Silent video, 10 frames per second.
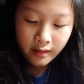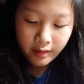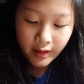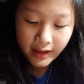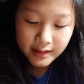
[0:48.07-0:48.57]

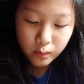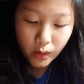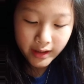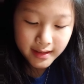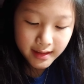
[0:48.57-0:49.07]
That's
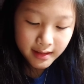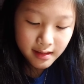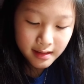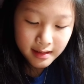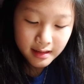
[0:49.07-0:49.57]
why
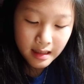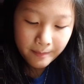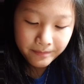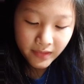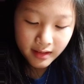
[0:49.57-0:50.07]
Jesus
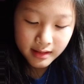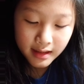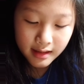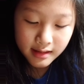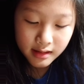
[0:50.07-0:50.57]

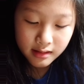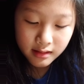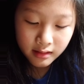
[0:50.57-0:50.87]
says